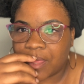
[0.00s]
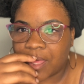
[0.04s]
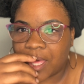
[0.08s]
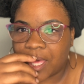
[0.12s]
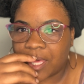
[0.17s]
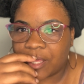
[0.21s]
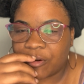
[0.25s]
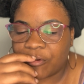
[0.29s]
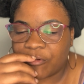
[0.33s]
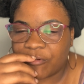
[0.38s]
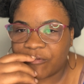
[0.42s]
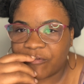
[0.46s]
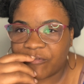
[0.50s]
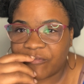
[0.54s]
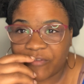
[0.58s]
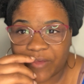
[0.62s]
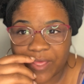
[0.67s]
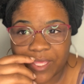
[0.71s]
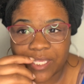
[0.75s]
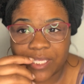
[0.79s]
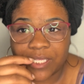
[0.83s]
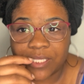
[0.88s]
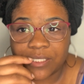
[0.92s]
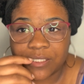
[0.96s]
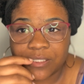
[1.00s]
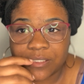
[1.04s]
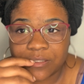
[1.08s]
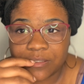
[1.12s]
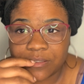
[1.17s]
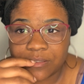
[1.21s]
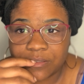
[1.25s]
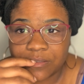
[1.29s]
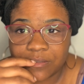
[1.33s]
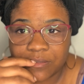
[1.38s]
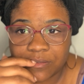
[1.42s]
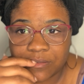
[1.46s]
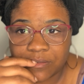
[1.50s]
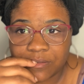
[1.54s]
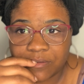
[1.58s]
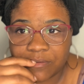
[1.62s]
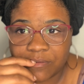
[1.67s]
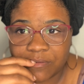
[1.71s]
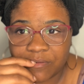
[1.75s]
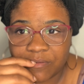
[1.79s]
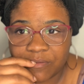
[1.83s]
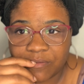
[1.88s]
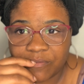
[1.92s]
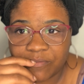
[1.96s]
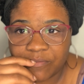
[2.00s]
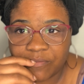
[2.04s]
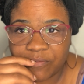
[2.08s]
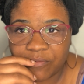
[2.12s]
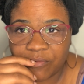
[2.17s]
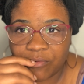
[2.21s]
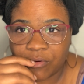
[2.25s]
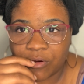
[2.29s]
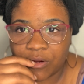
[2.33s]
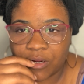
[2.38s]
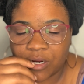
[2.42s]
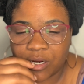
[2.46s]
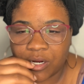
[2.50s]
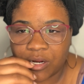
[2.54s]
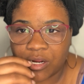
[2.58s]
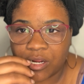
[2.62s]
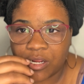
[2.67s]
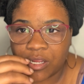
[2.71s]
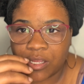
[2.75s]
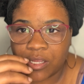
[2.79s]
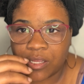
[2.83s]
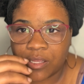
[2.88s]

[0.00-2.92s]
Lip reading: I don't fight for